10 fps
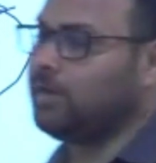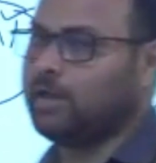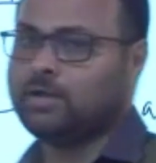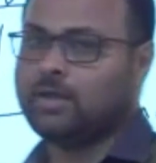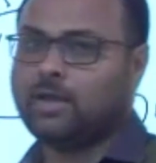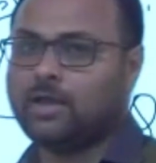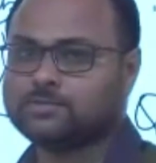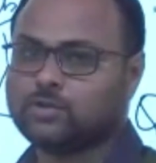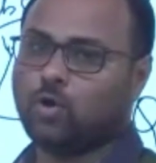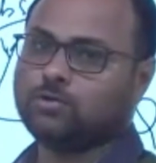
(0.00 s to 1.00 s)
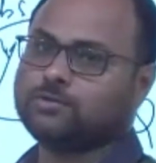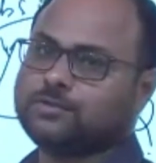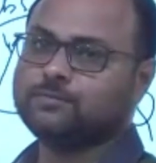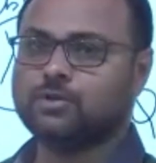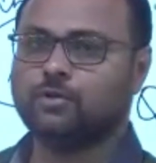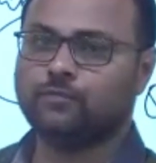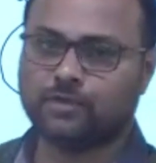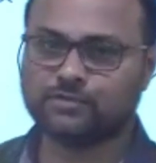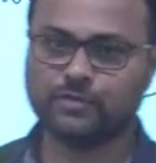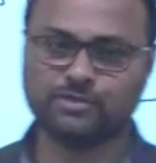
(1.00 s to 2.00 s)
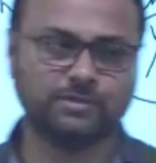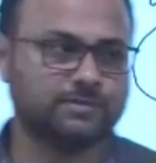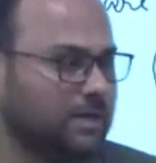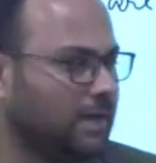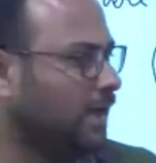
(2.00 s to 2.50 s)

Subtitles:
right, has got some sort of restrictions.